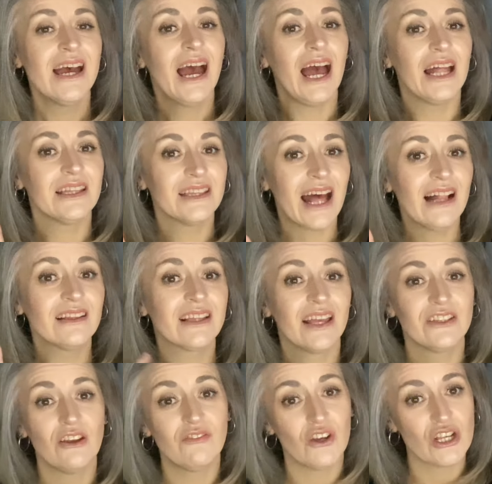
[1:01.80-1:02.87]
and that'll
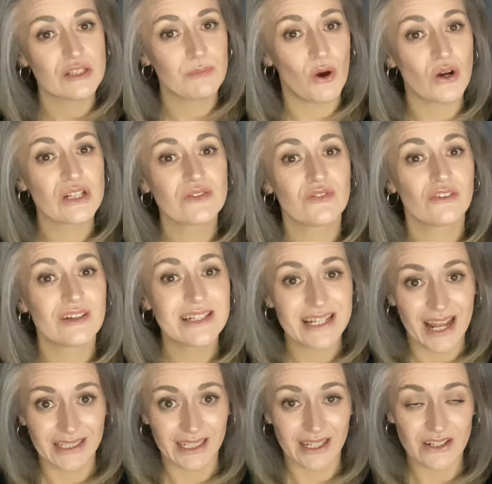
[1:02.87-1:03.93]
get your first box for a
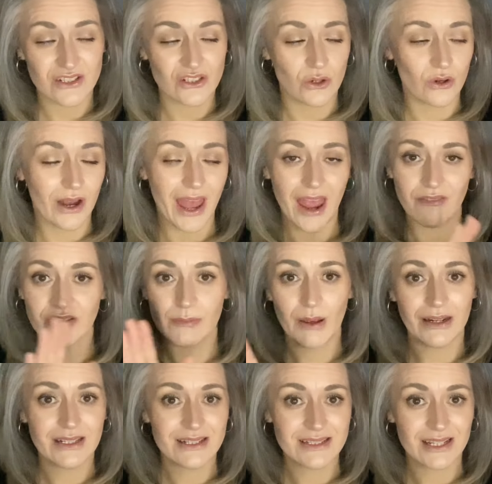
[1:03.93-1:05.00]
tenner. So every
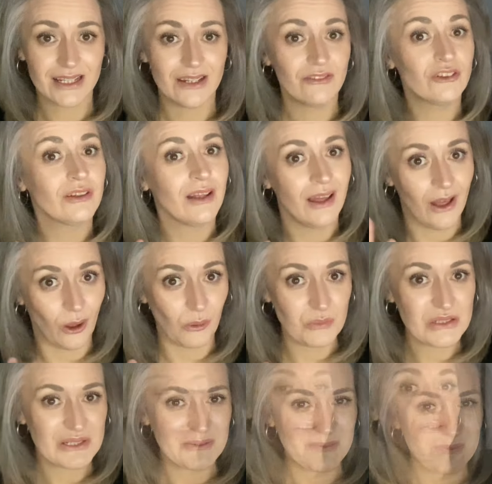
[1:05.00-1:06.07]
penny saved
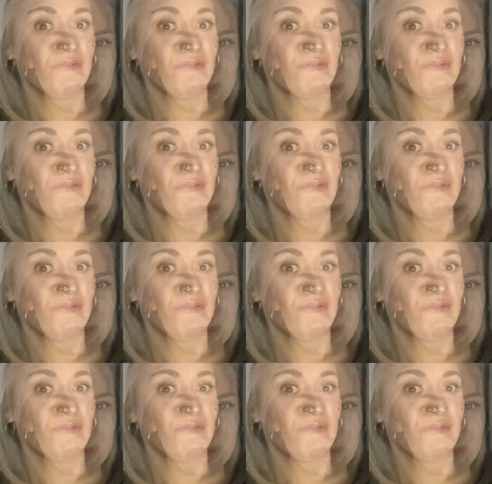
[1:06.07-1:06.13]
helps.